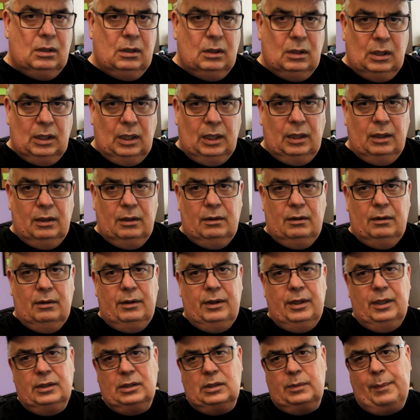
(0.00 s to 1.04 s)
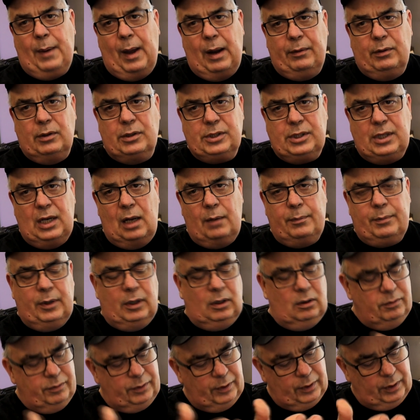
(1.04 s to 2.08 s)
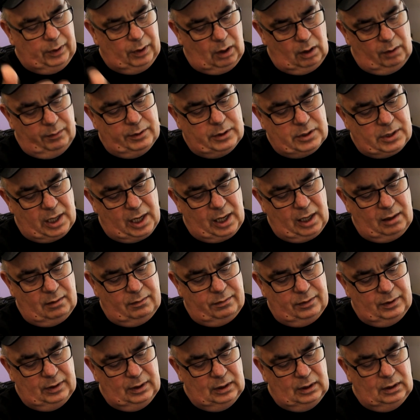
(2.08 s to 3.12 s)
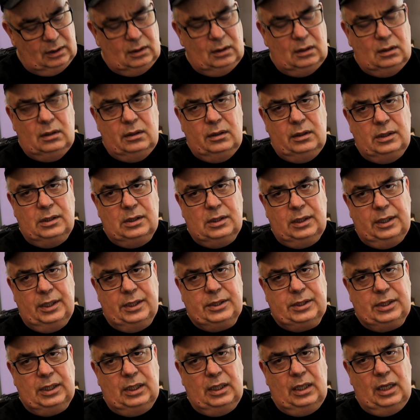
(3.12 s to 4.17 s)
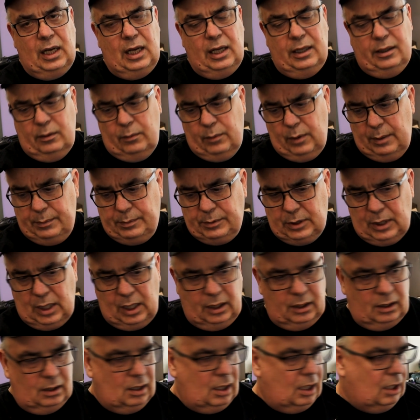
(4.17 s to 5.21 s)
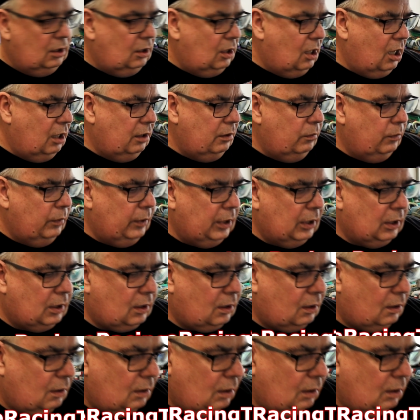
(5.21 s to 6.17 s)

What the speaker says: The spiral snap ring for the overdrive is listed on the website, along with